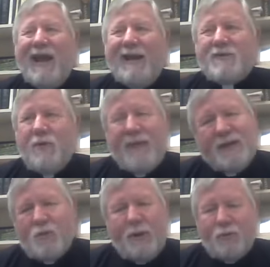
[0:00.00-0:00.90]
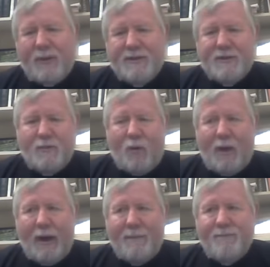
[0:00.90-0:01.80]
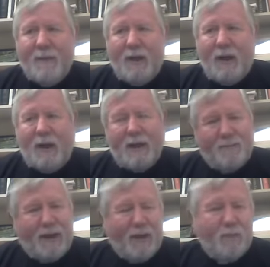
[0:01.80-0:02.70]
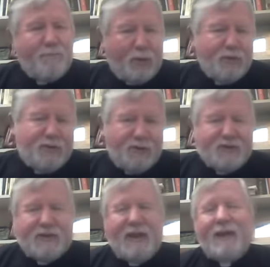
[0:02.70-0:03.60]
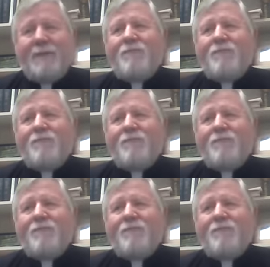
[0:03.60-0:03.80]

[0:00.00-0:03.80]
And so that's one reason why, in my own personal study,